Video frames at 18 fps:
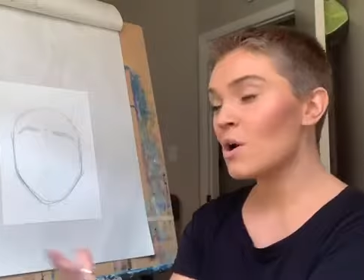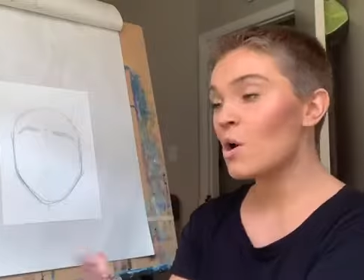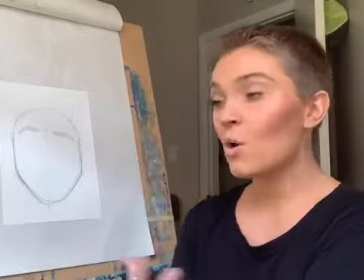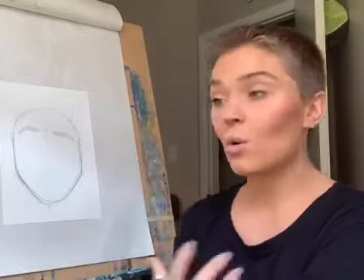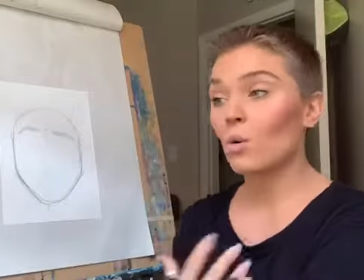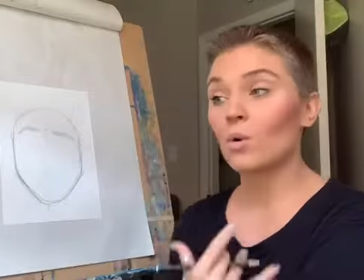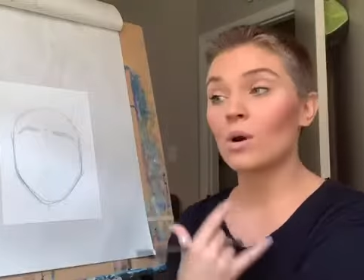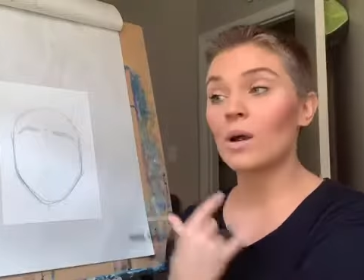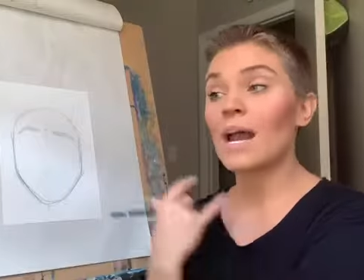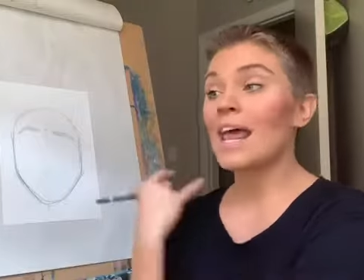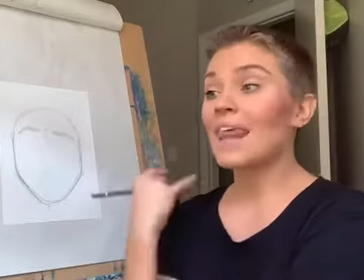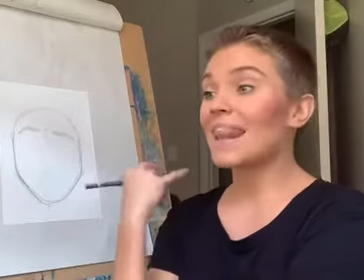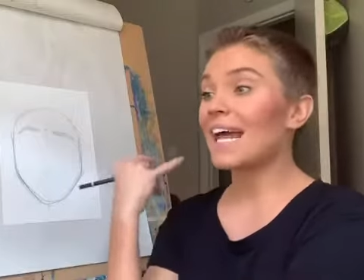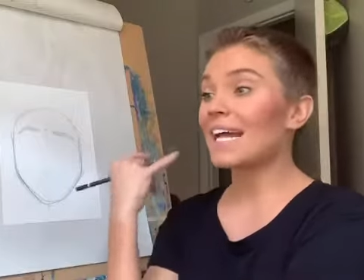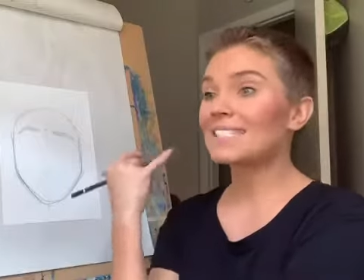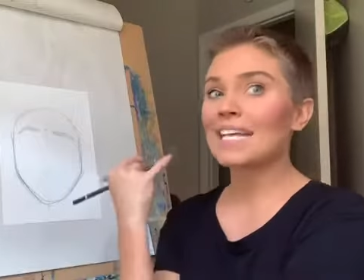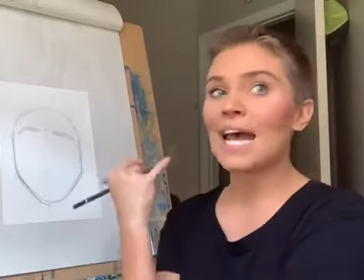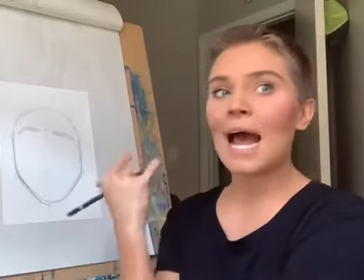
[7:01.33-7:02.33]
or
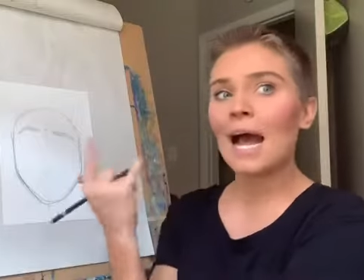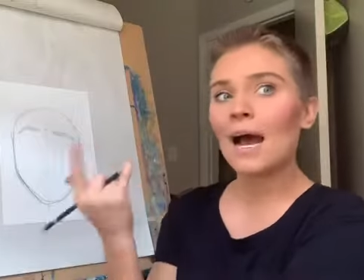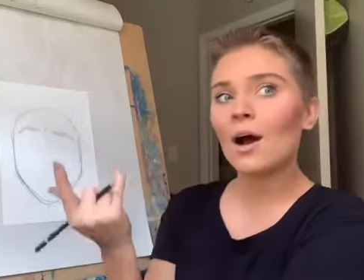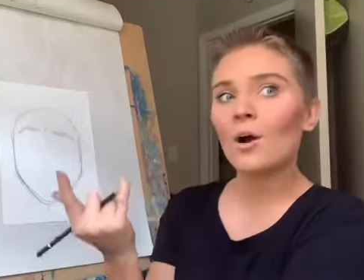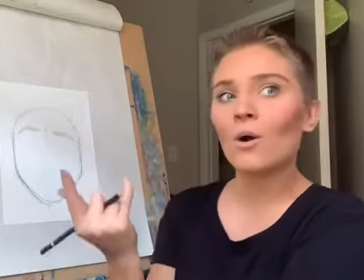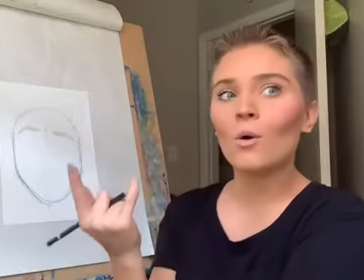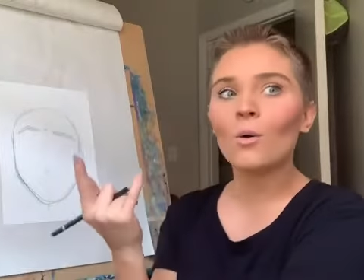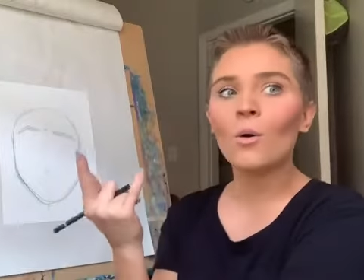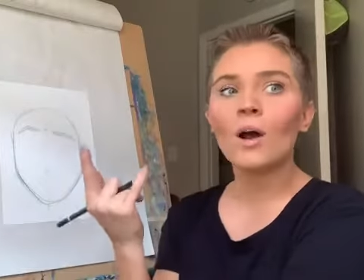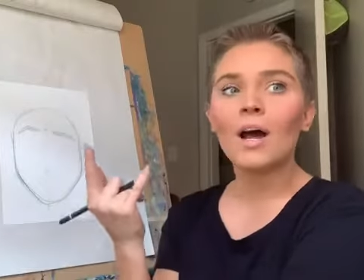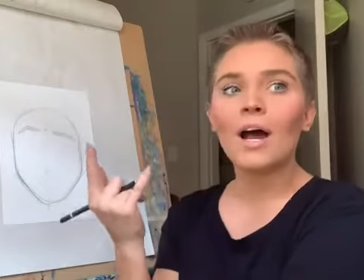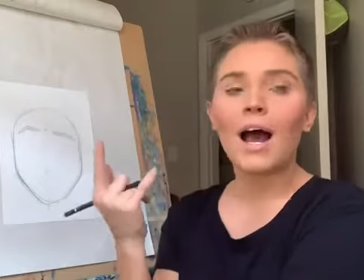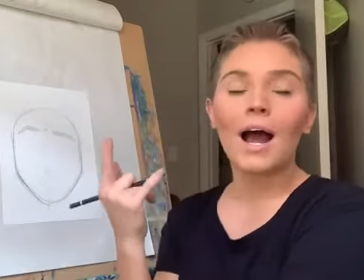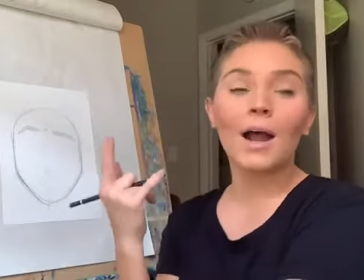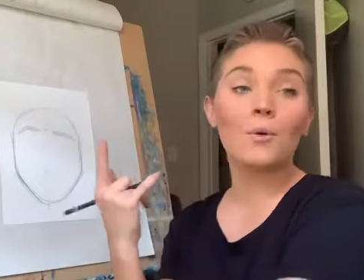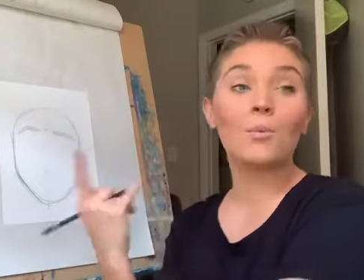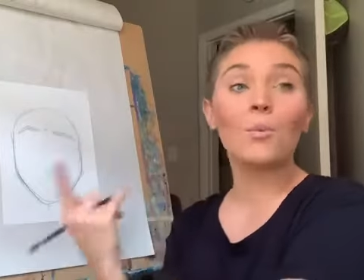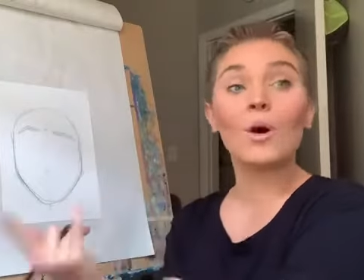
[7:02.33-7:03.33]
that's how
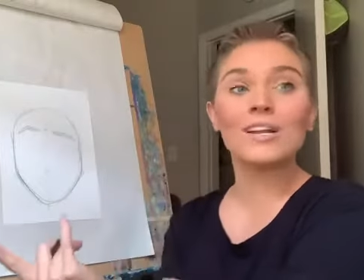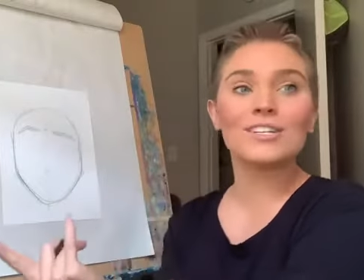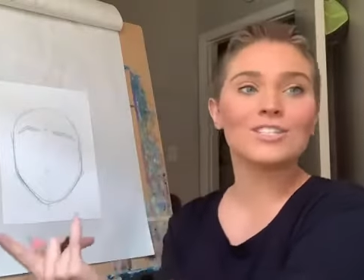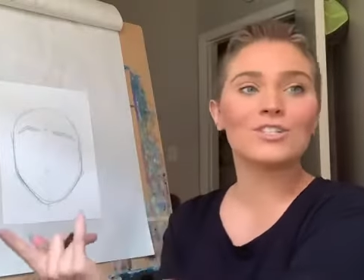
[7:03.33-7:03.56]
I want